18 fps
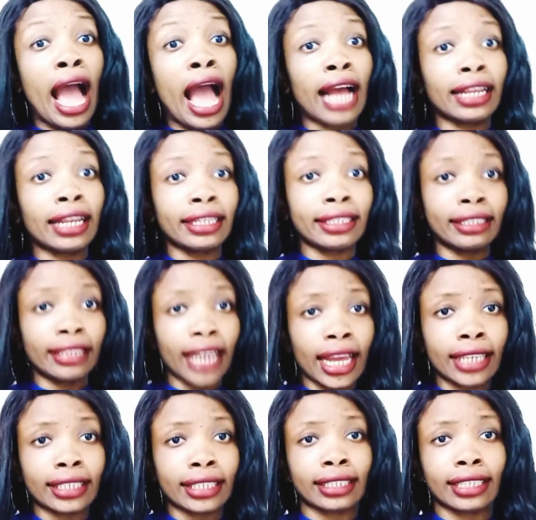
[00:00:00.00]
And
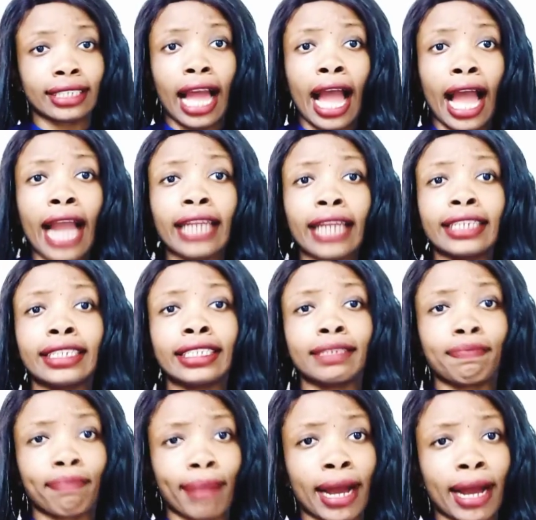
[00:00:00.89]
yes, I
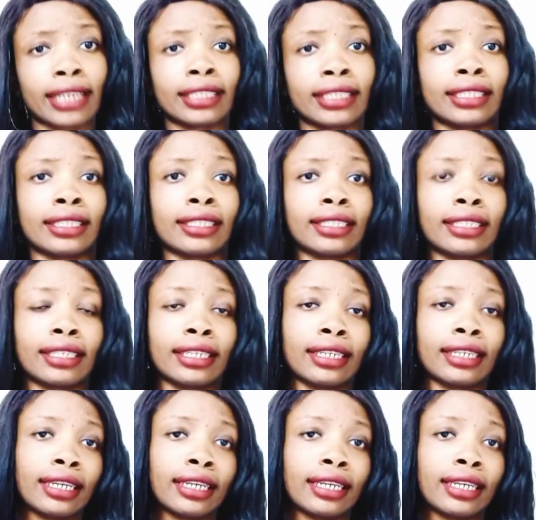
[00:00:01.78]
did pass.